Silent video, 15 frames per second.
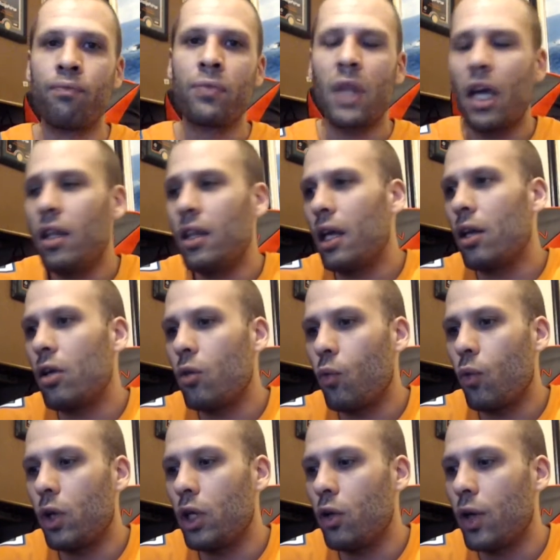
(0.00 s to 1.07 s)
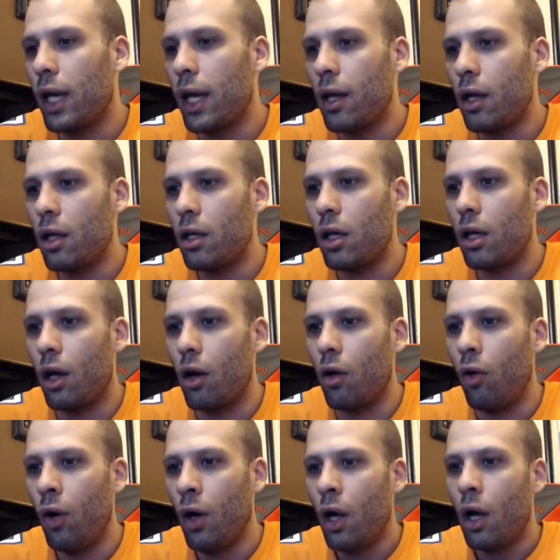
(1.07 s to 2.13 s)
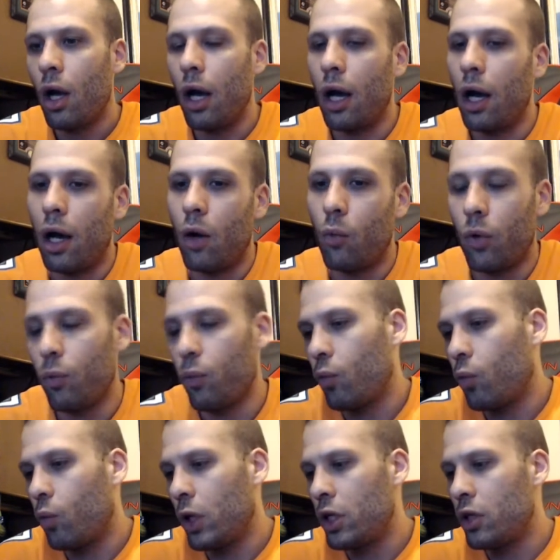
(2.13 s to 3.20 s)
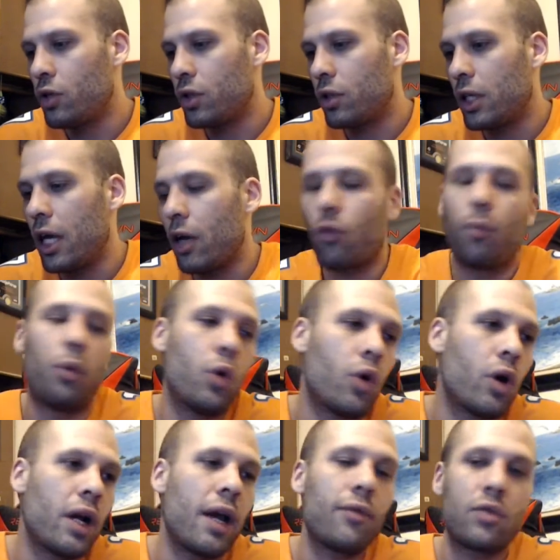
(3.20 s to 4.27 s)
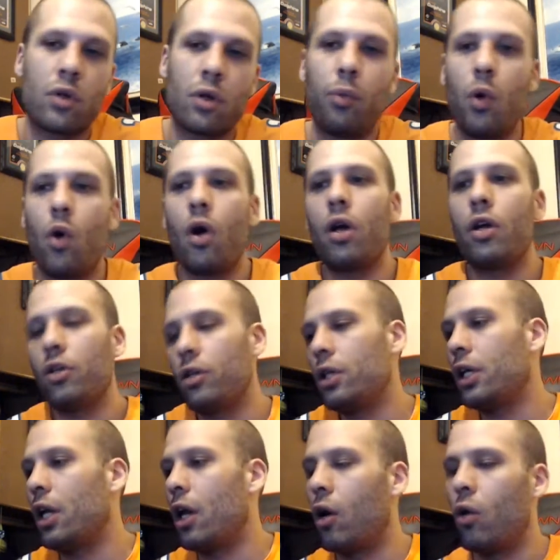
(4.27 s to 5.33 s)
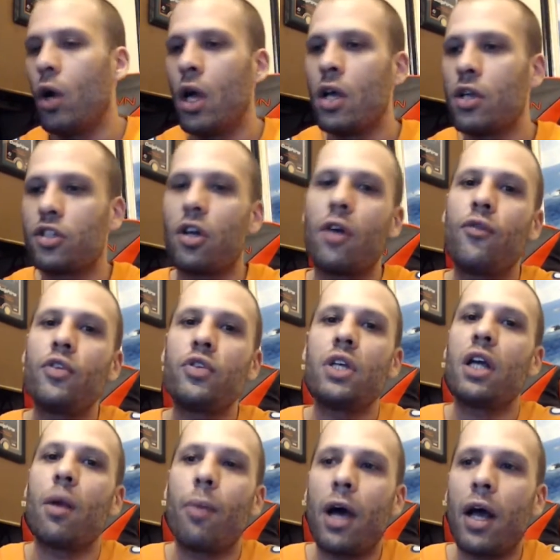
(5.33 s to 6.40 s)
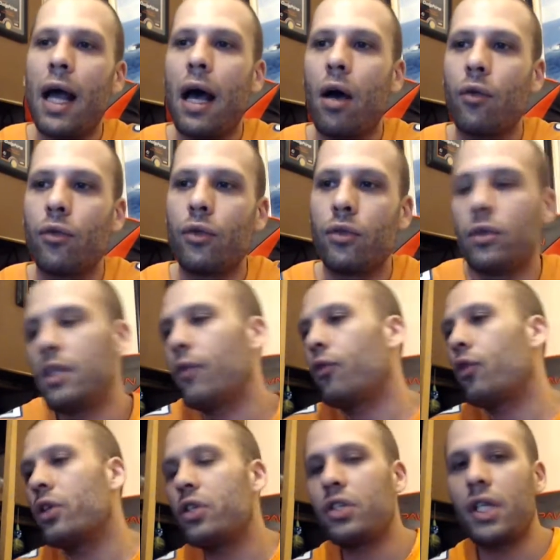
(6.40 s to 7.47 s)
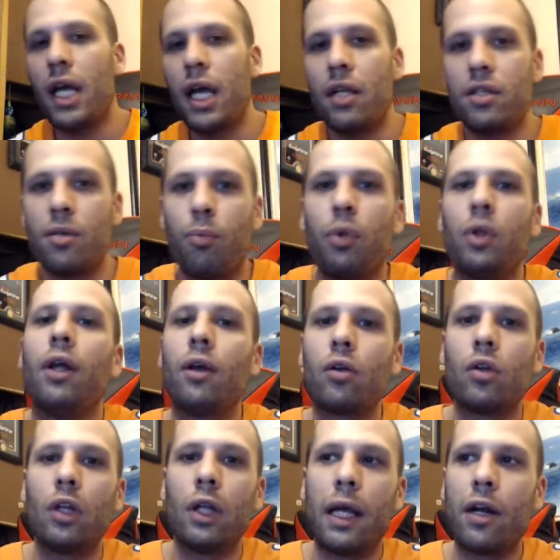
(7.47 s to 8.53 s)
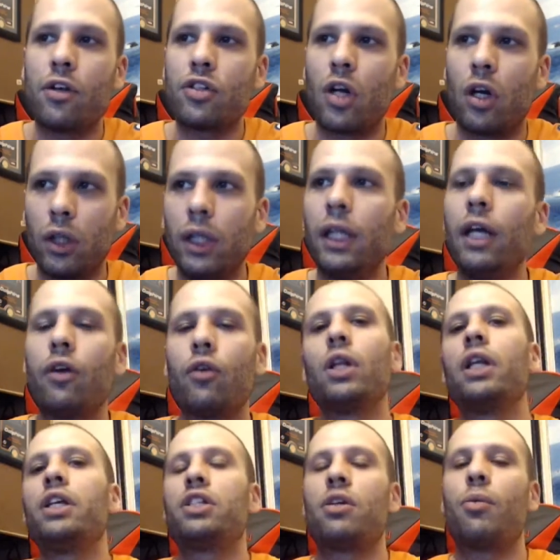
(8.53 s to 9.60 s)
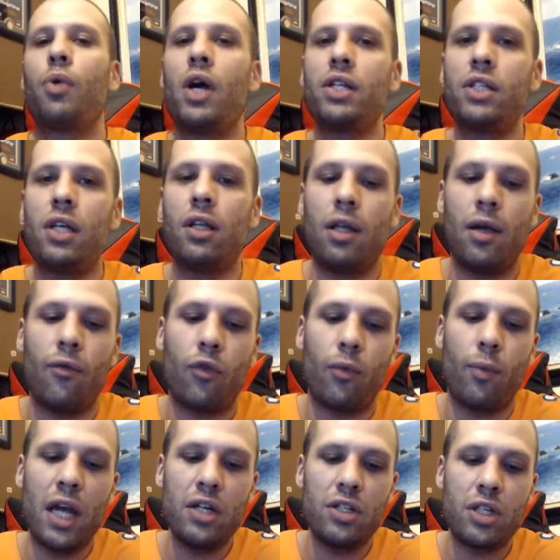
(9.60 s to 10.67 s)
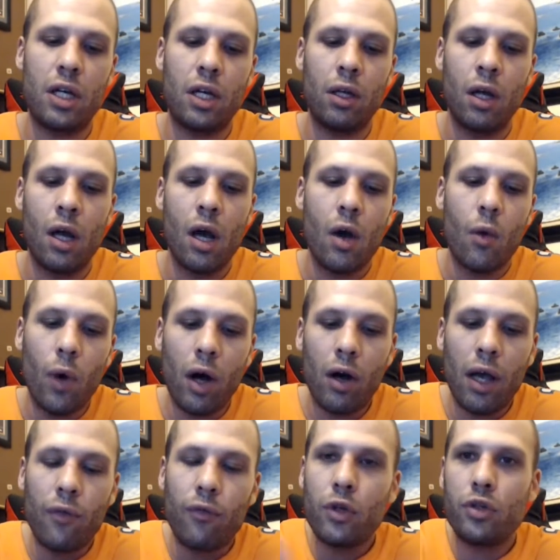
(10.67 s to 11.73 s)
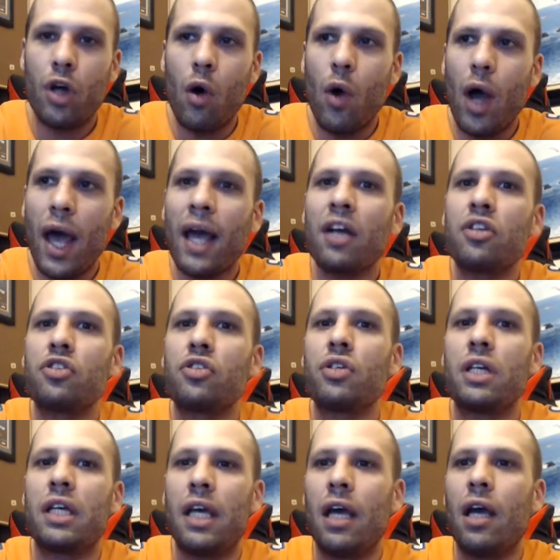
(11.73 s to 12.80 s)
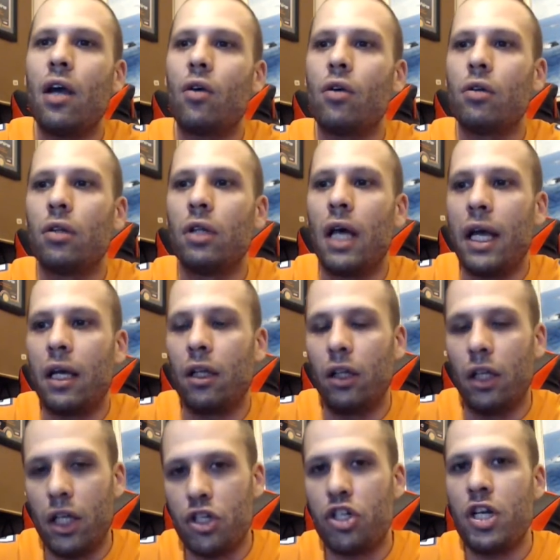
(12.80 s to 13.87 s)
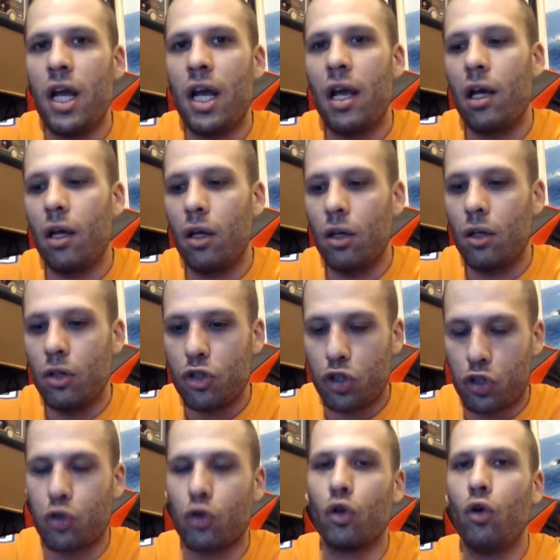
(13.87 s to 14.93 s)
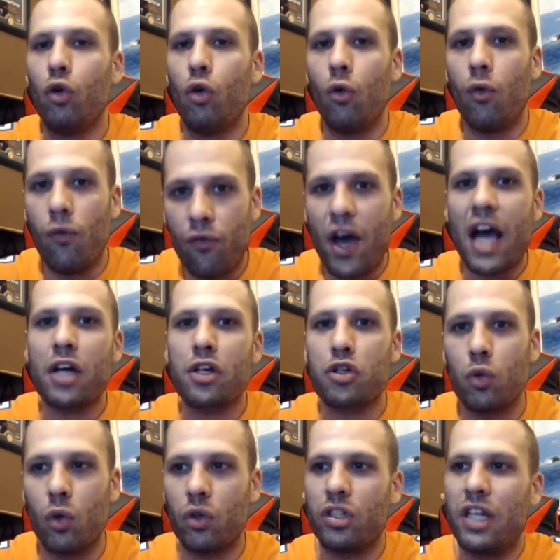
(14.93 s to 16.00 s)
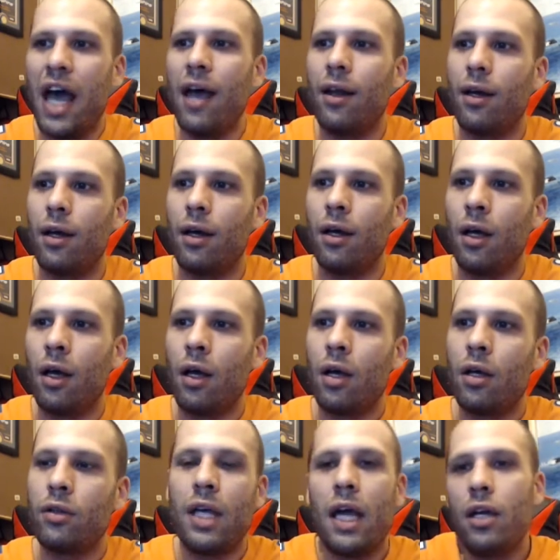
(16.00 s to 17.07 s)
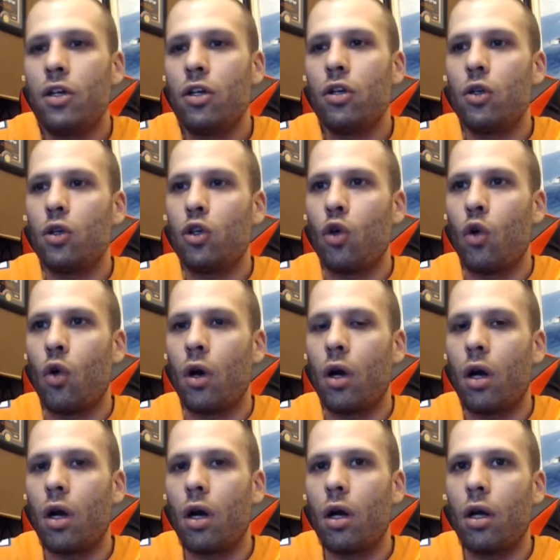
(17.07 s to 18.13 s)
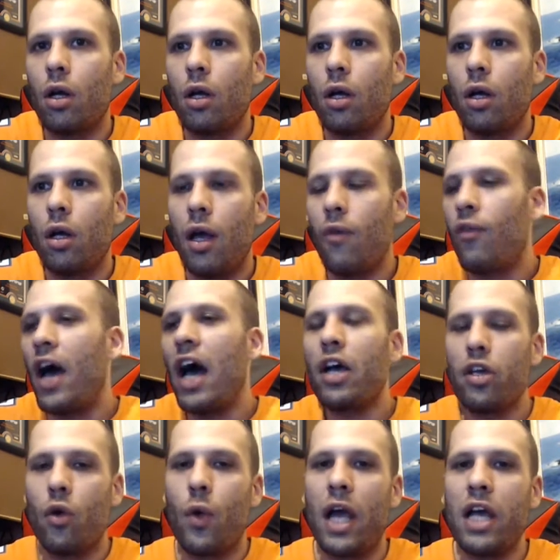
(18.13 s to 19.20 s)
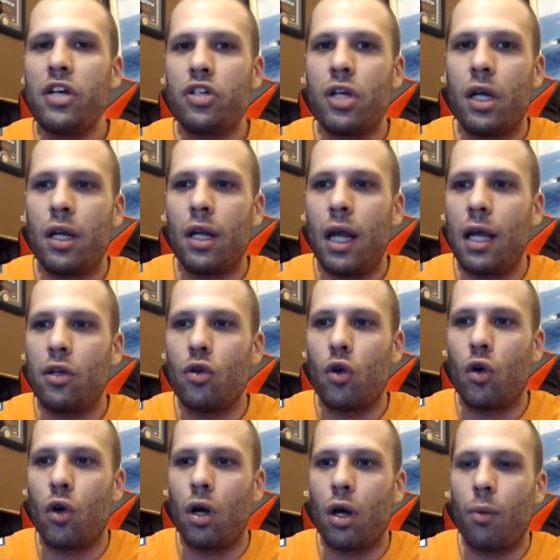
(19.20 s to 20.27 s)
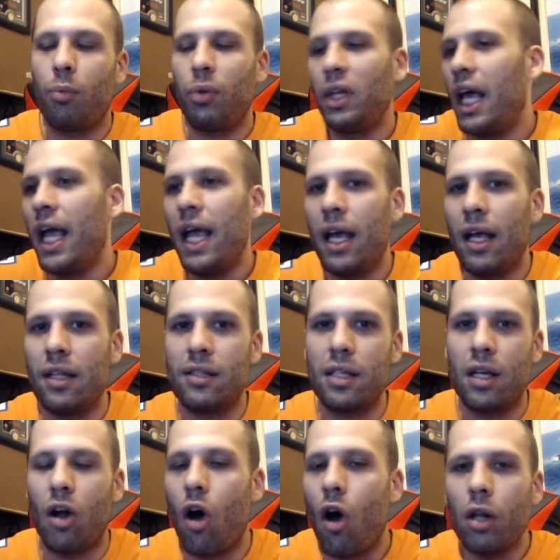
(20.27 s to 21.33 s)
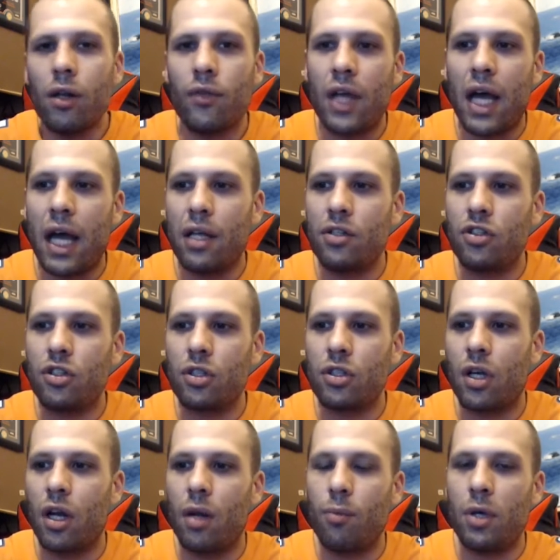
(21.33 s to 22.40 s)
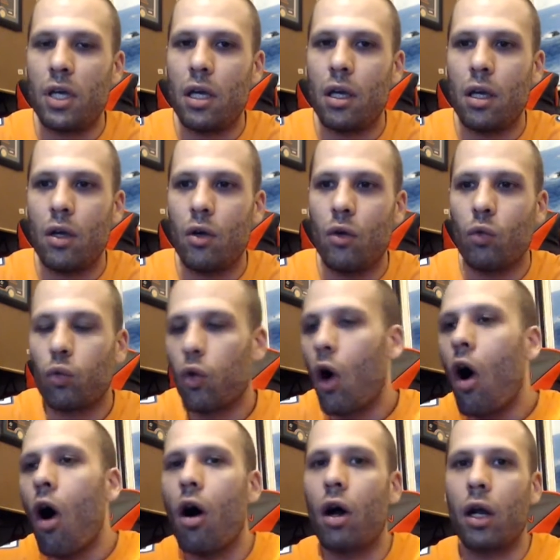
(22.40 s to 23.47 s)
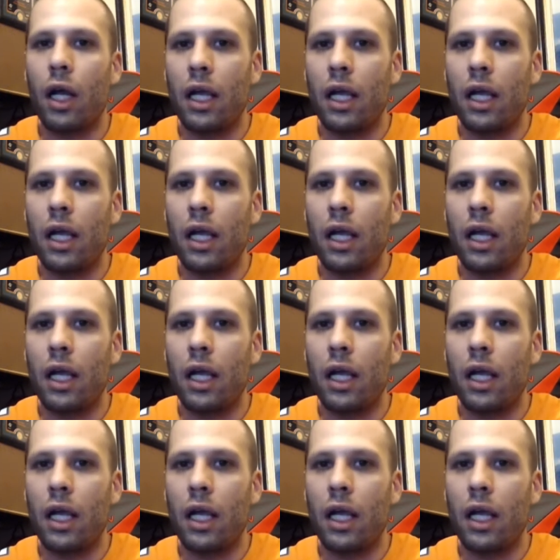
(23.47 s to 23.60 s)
And then when you get, you know, when you get report after report and, you know, surfacing about how different states and political leaders are literally suppressing the information, well, if you don't actually get, like, legit, true, factual data, then you're evaluation and your plans and all of that is just going to be wrong.